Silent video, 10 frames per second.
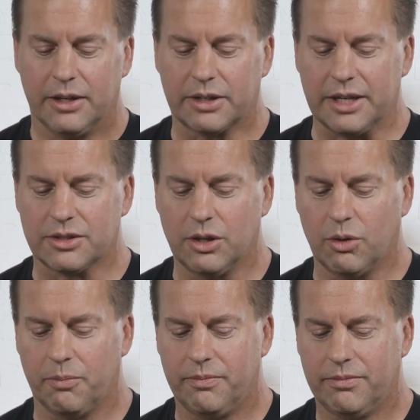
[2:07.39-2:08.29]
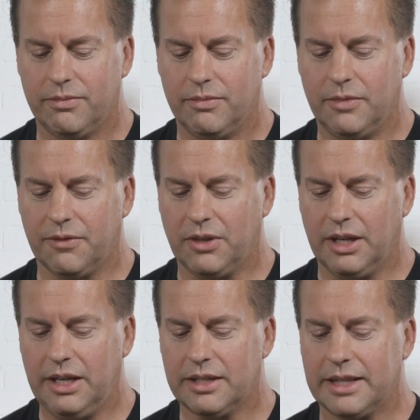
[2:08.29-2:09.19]
Okay, so if you
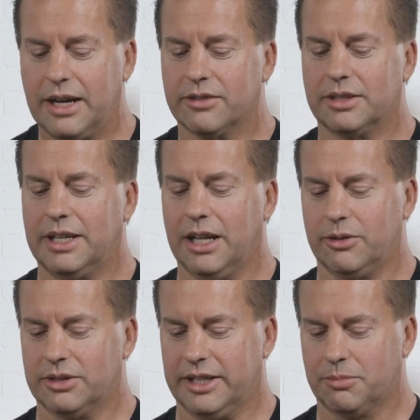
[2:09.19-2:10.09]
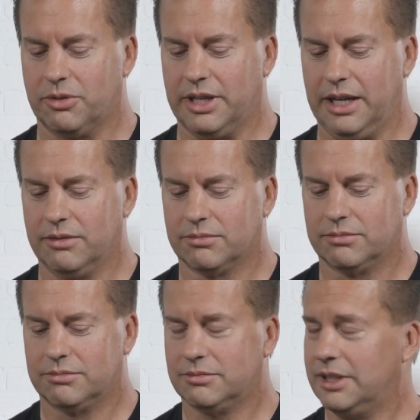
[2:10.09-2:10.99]
eat 1,000 calories less per day,
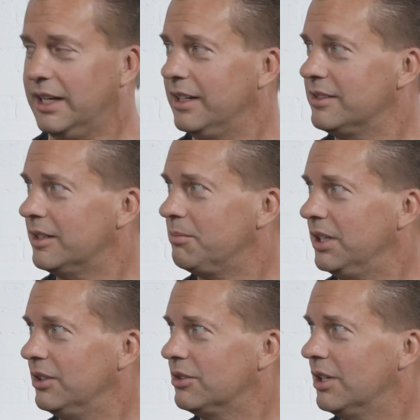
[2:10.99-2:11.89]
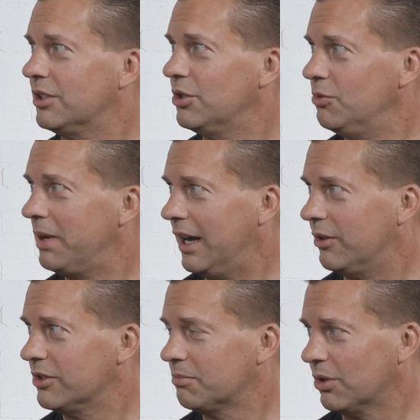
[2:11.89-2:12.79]
that ends up being 2
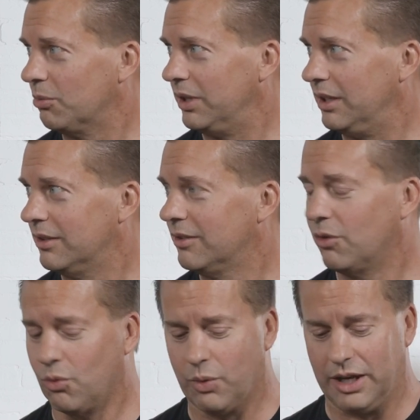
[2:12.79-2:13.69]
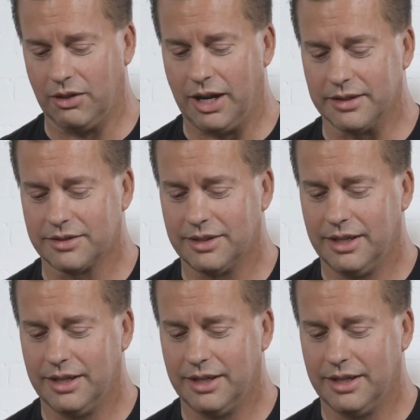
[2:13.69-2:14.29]
pounds per week weight loss.